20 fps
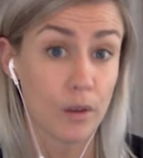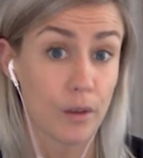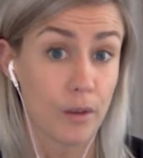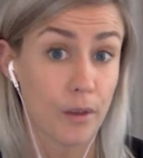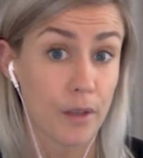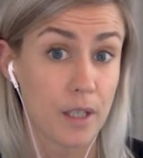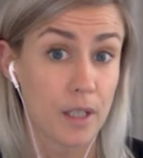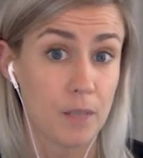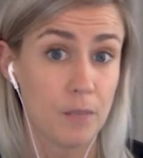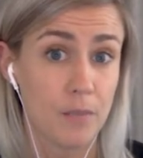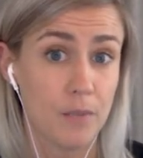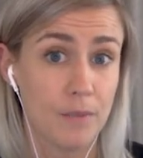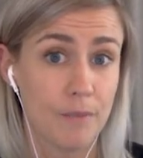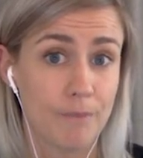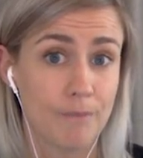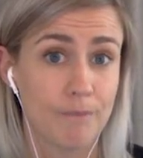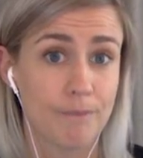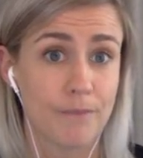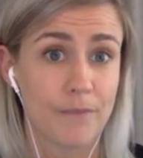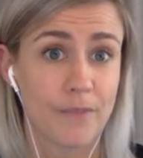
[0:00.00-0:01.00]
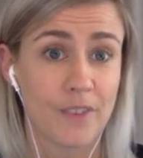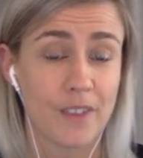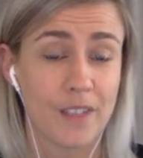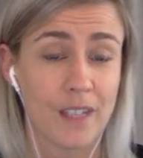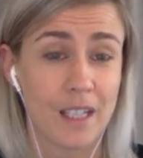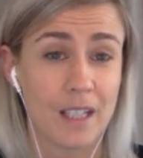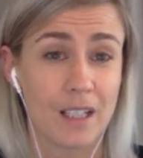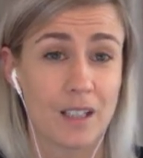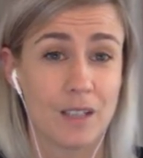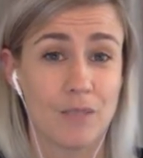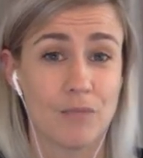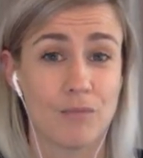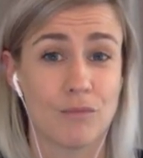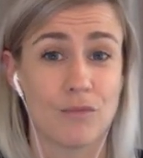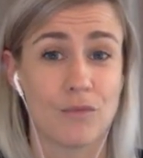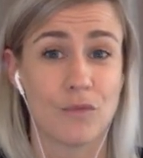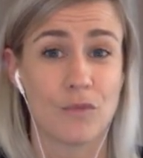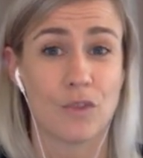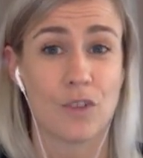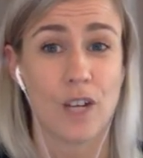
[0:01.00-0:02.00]
theme, then
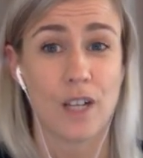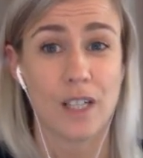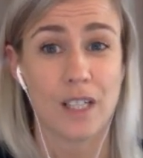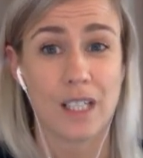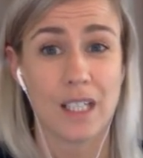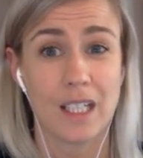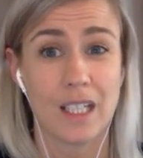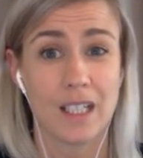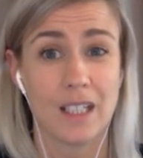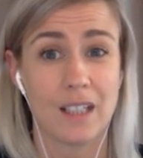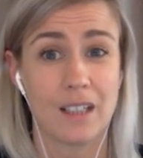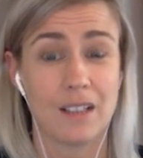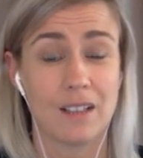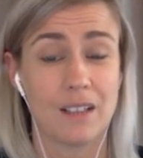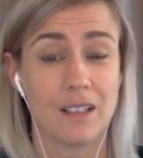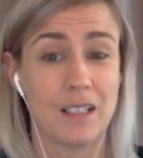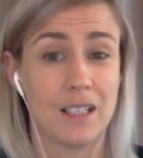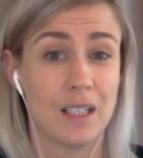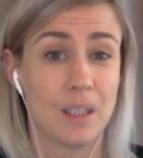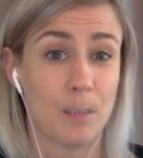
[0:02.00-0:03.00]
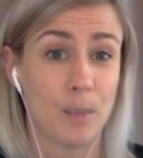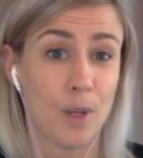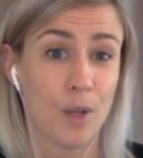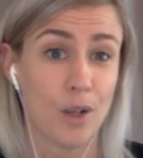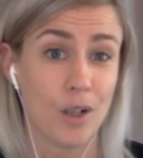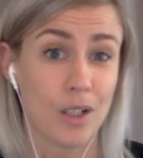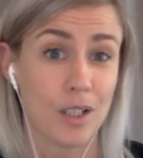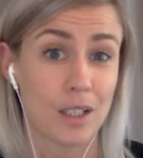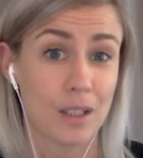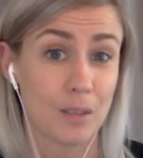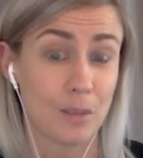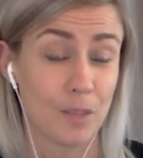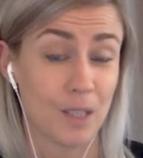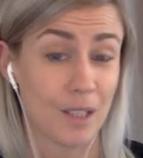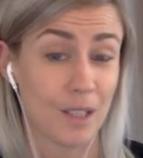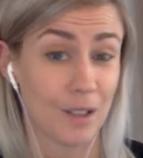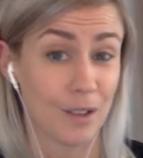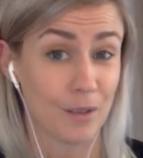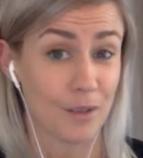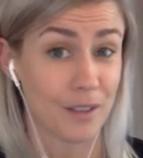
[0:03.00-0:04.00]
running it in a park in the
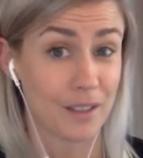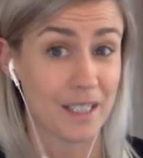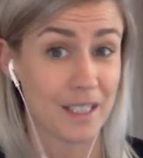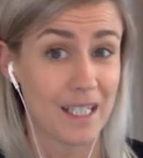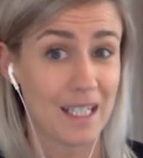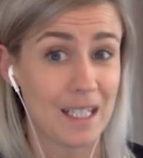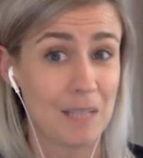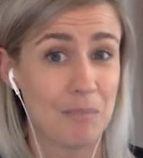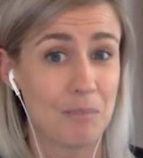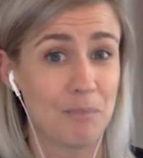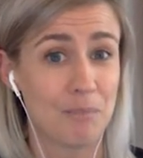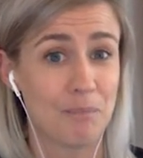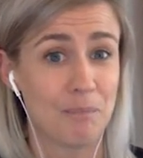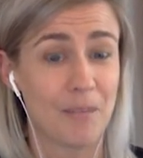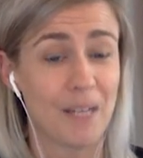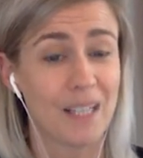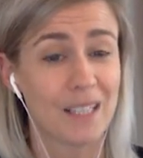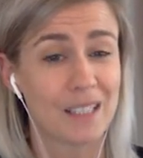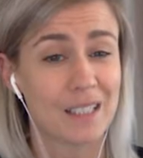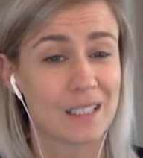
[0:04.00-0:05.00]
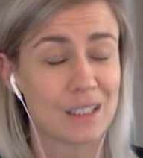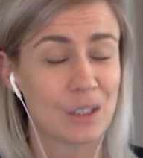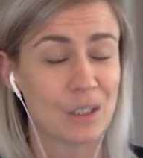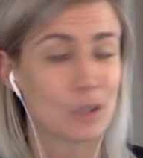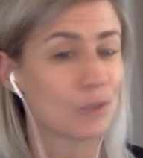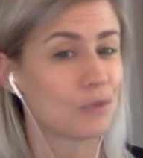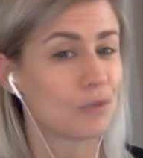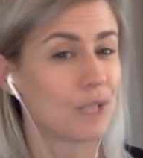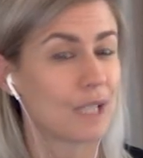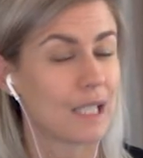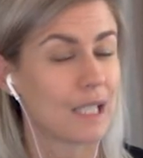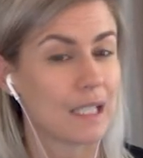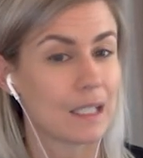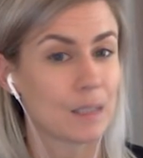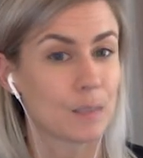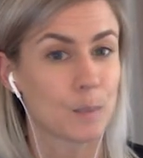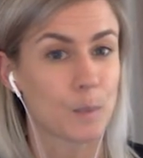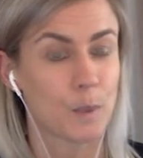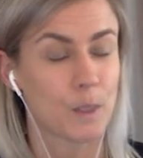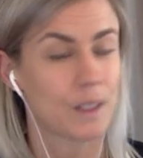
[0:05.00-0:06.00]
middle of the day might not really
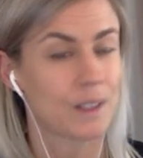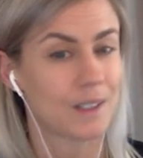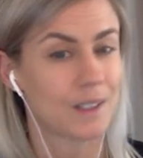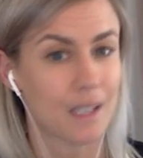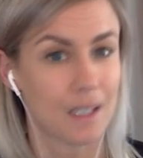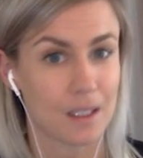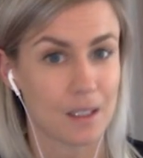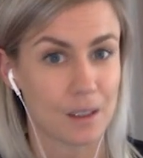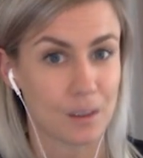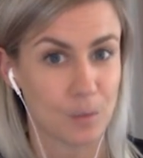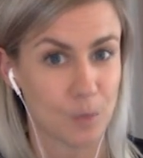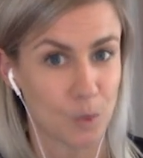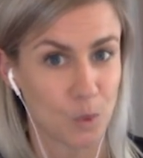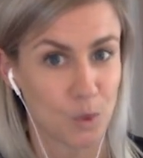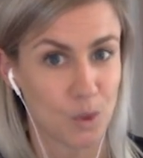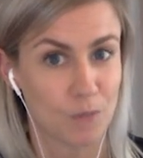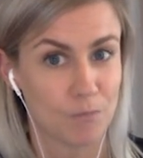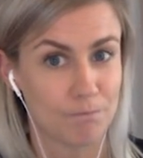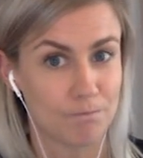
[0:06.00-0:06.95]
help with setting the mood.